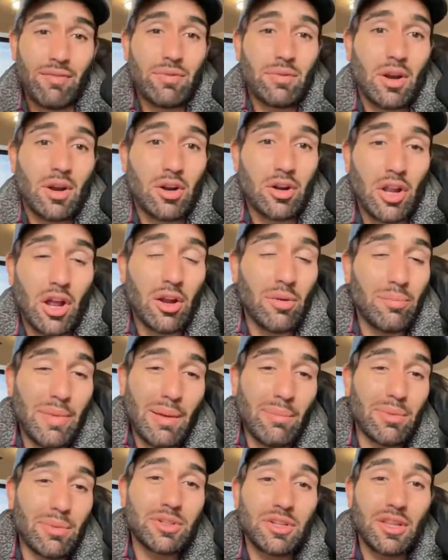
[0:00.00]
not
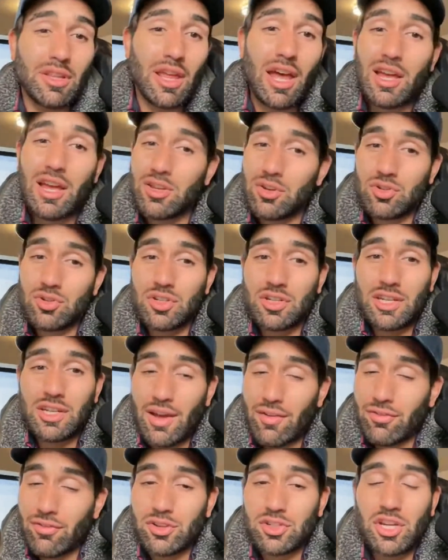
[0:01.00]
members of that, you should
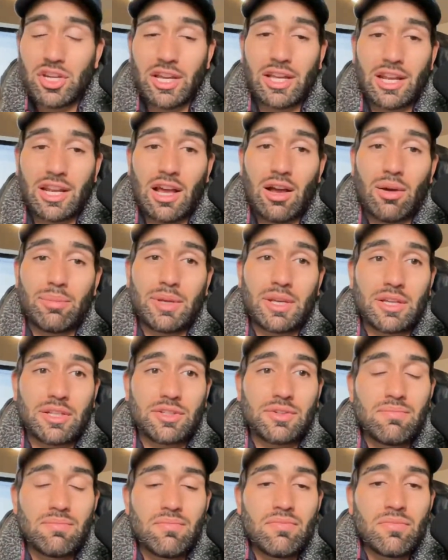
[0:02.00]
definitely check it out because
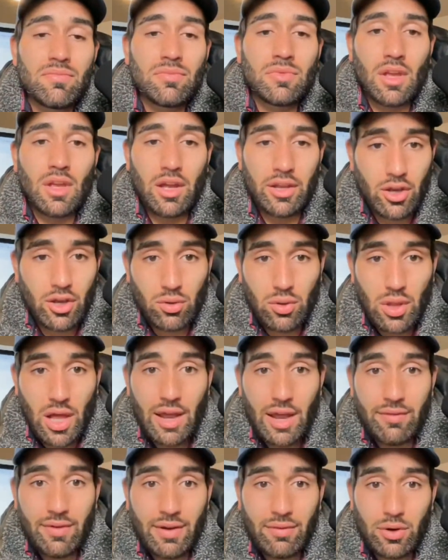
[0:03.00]
I go
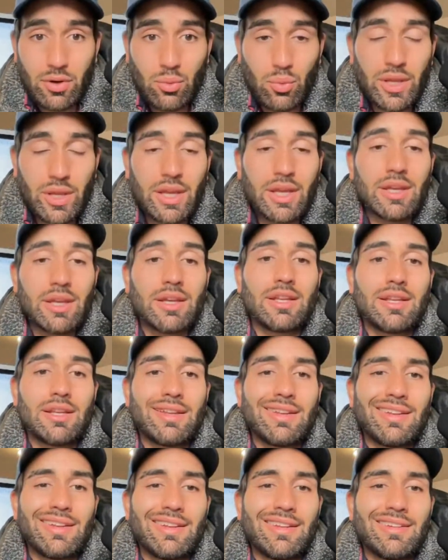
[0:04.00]
live every week and